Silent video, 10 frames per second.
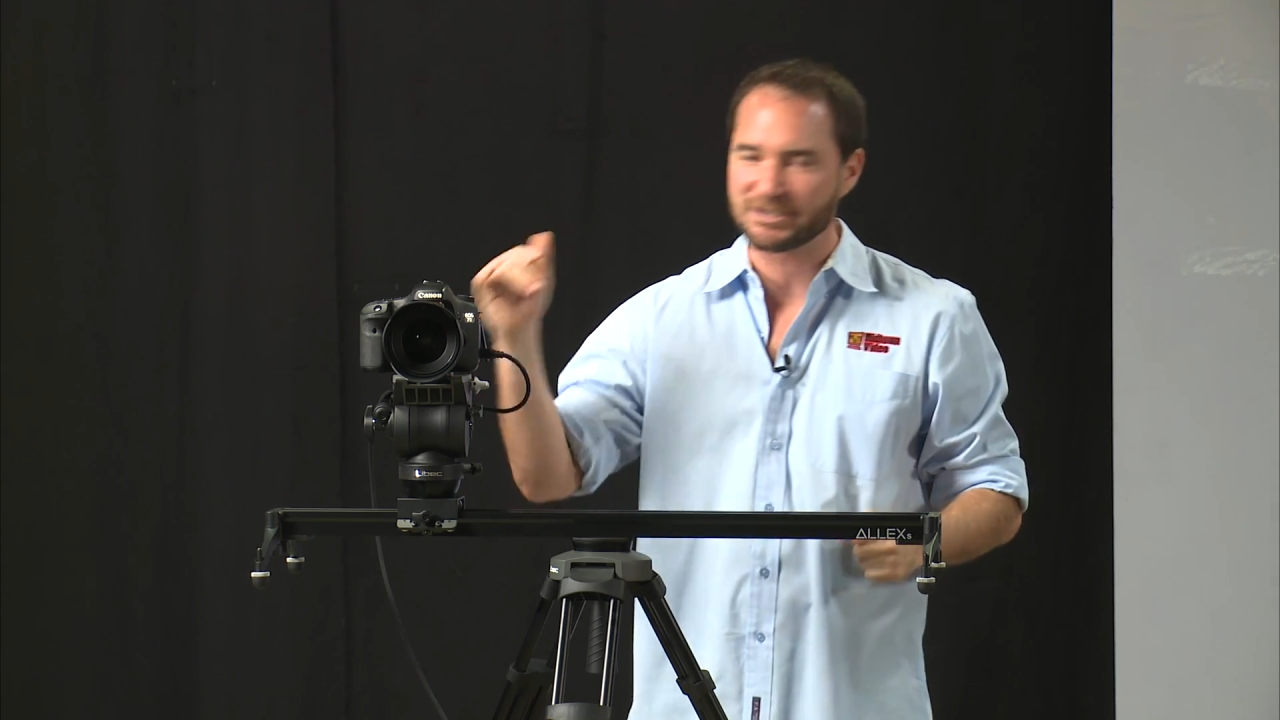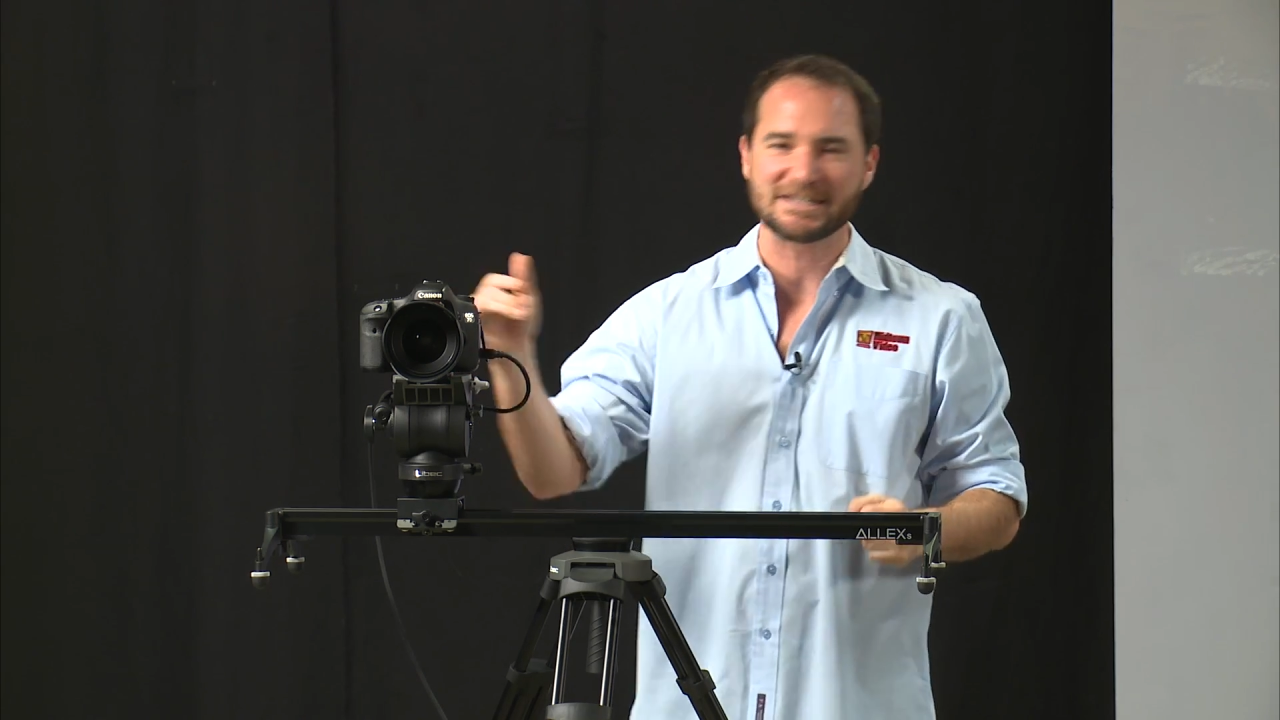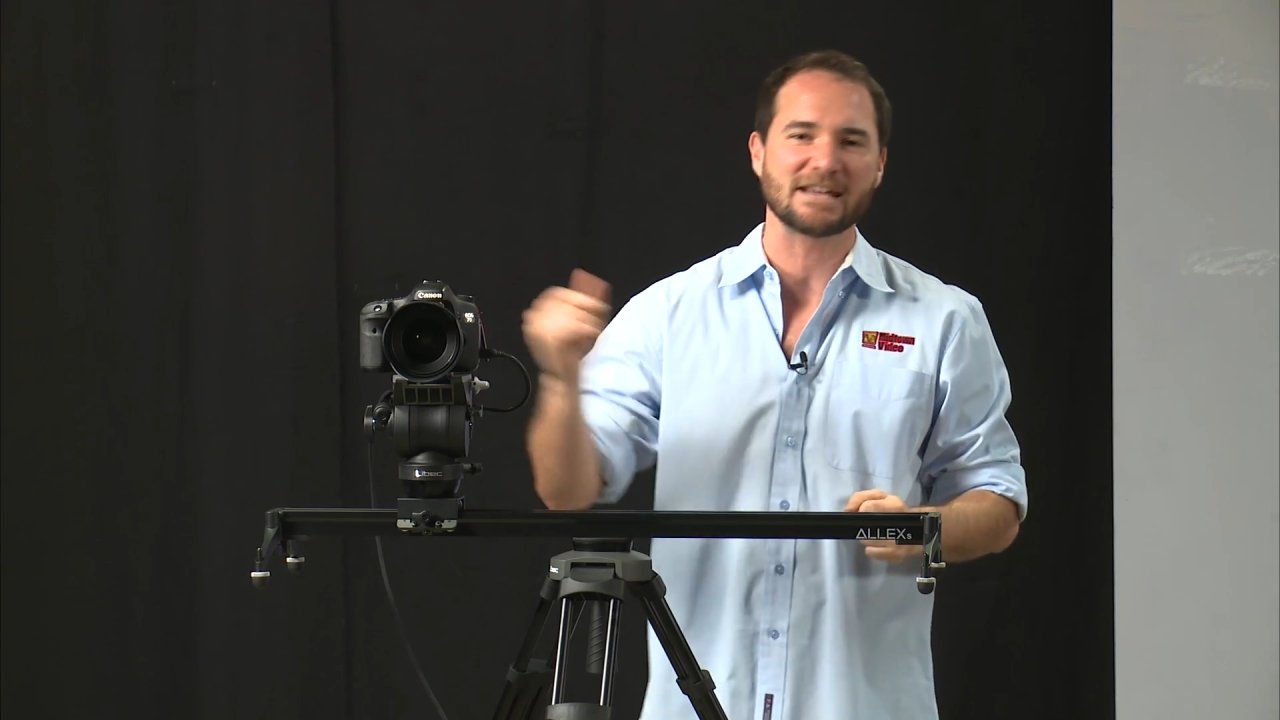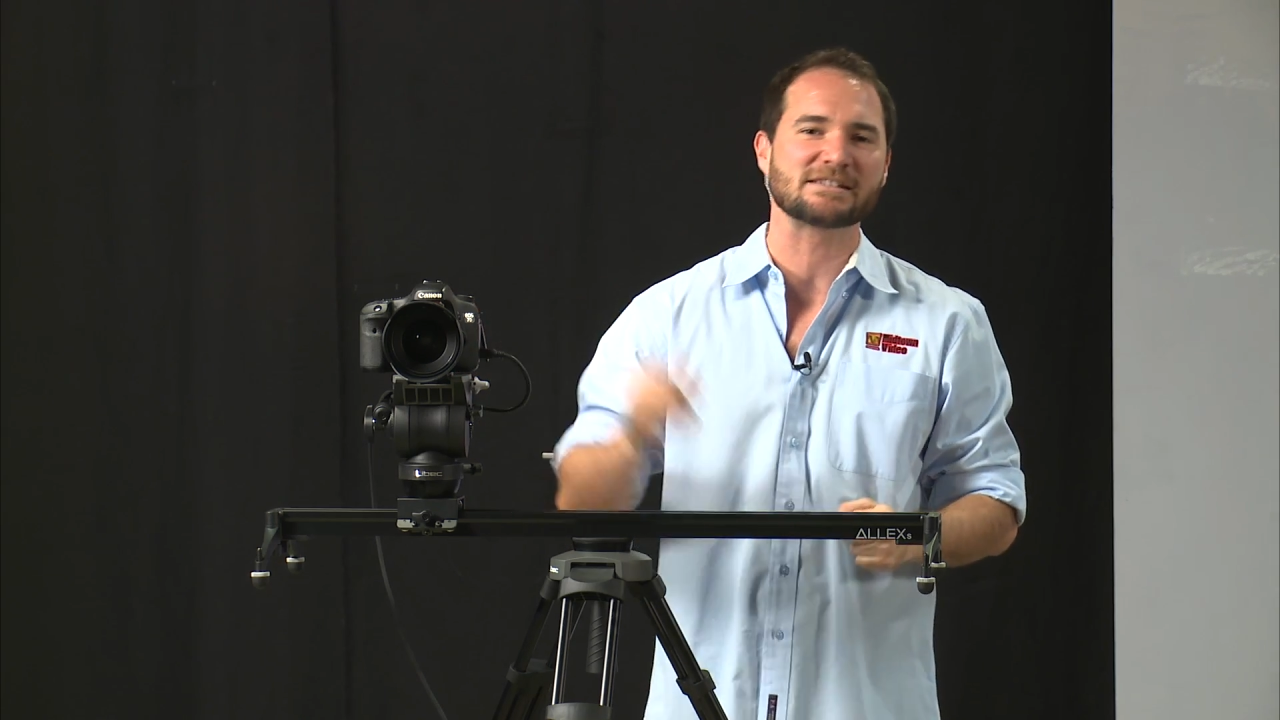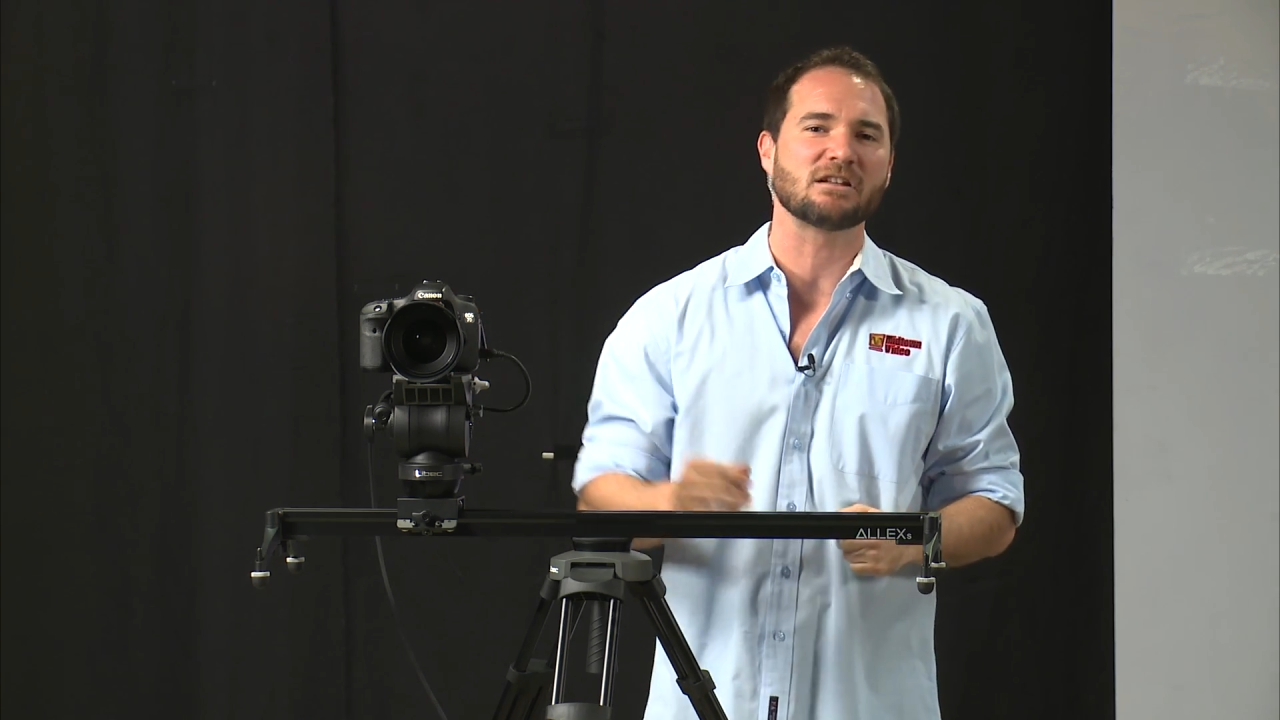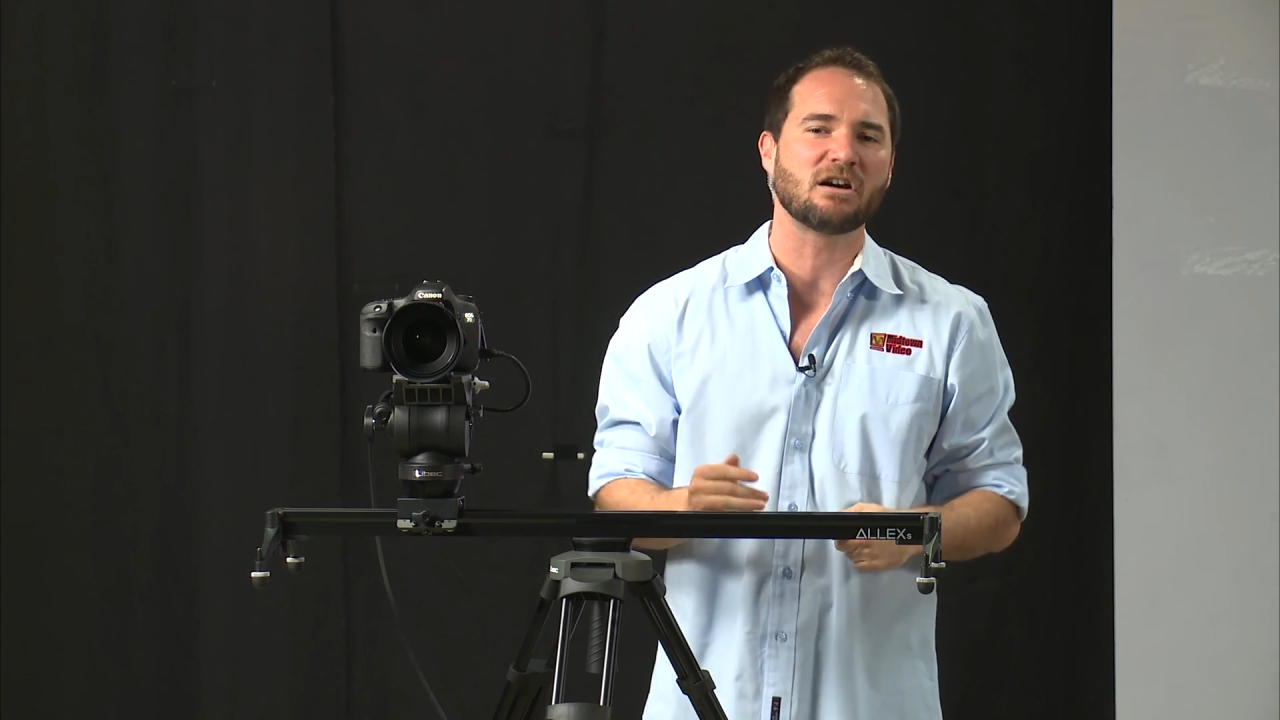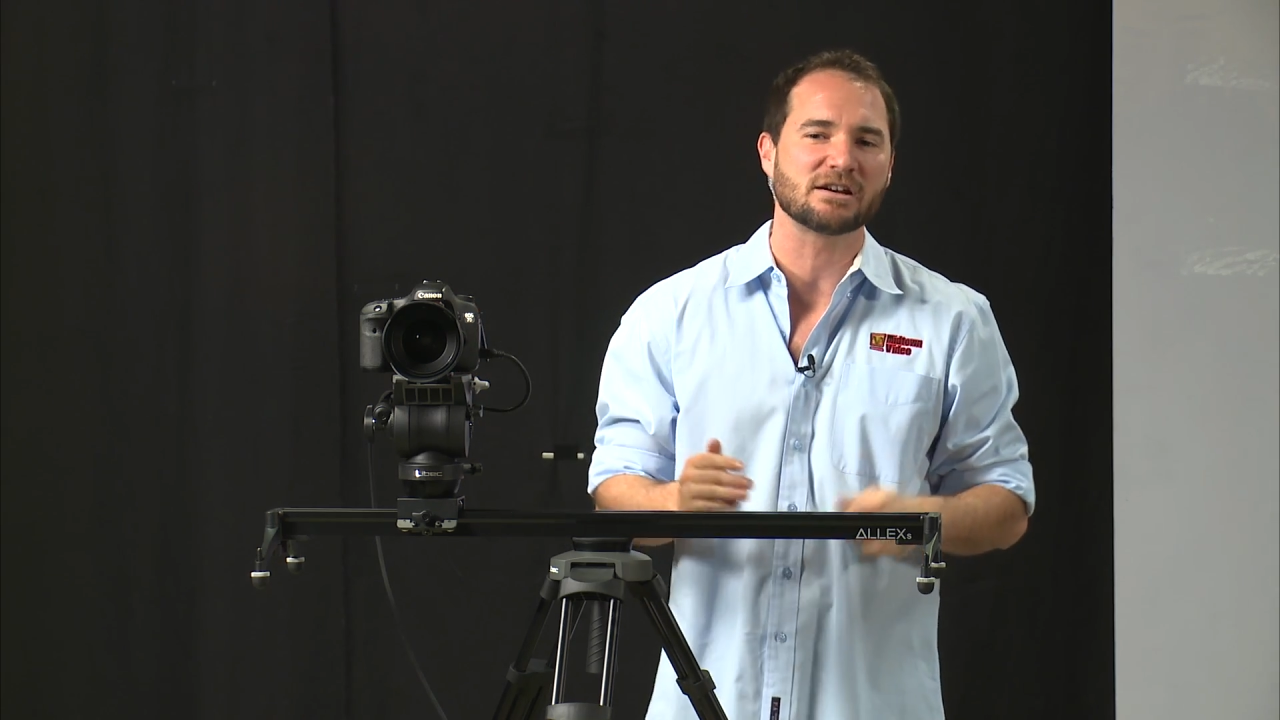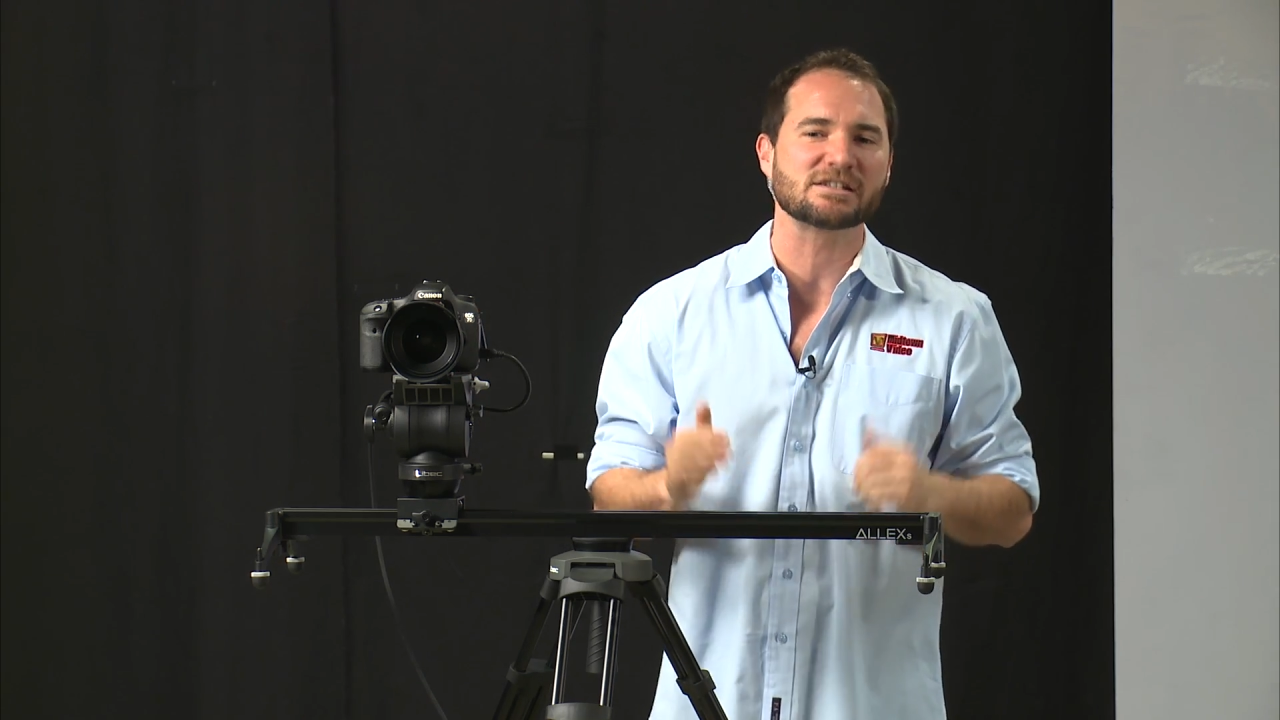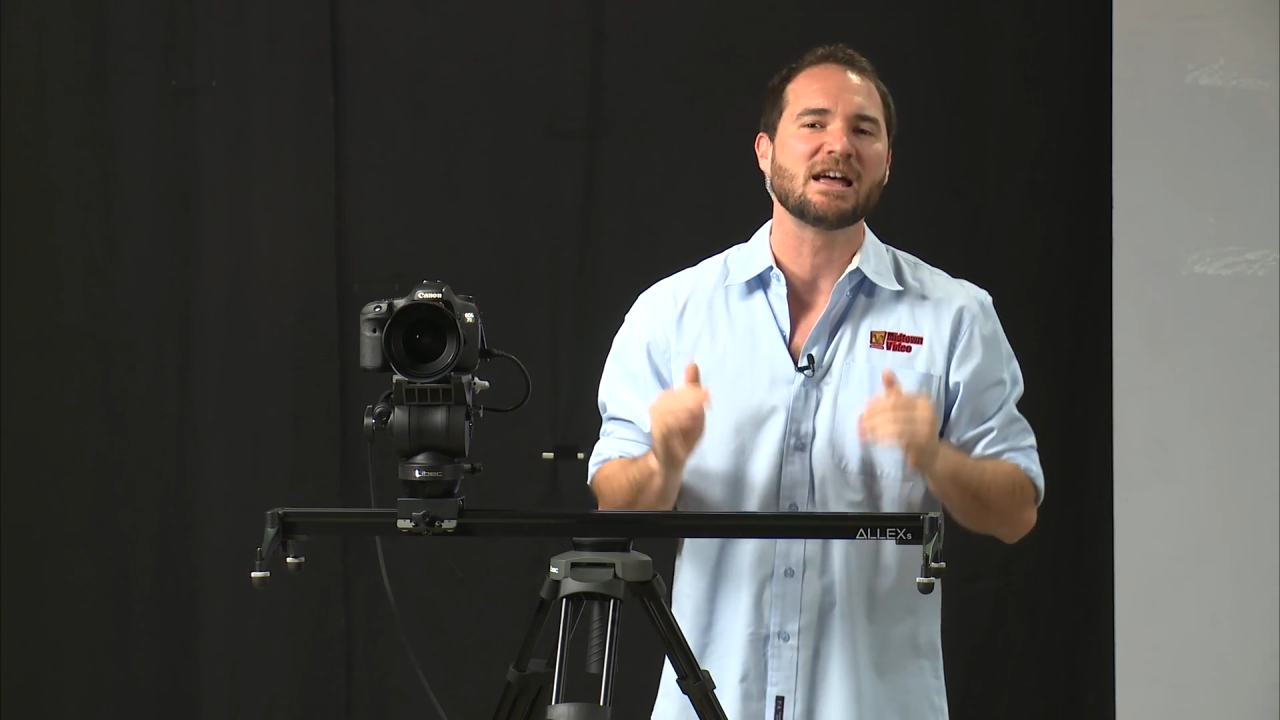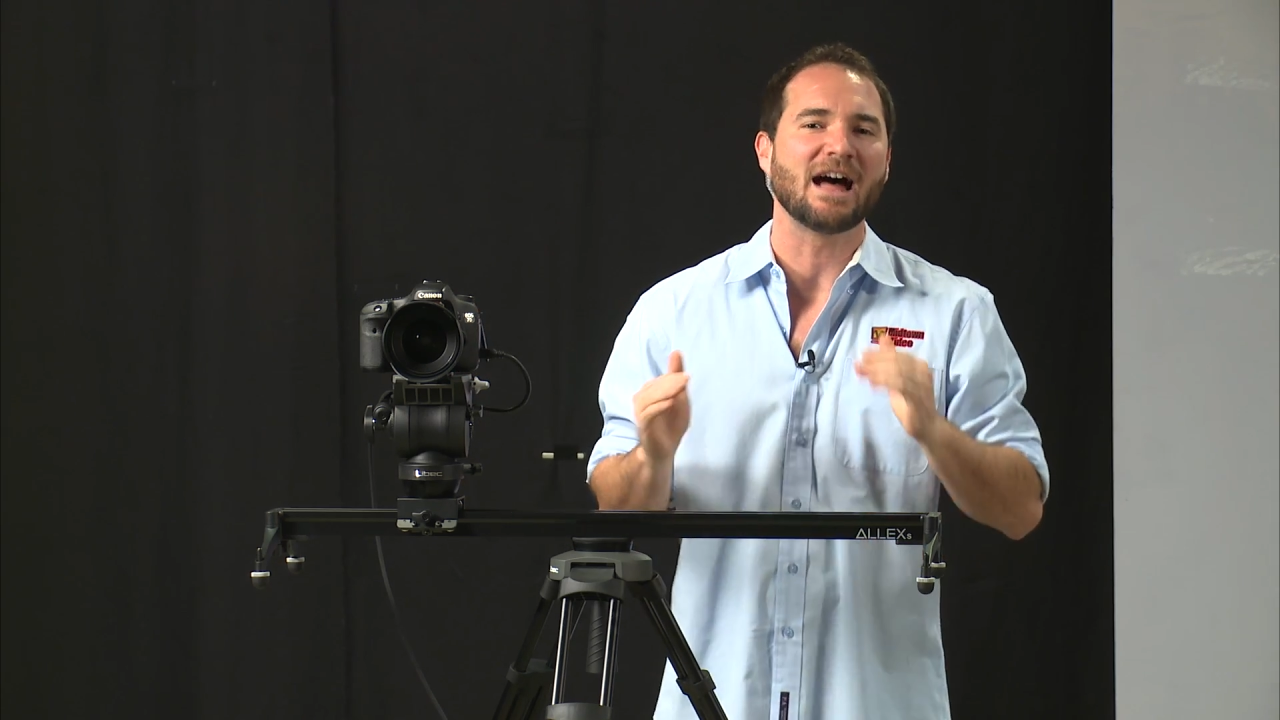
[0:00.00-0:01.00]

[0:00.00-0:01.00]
DSLRs.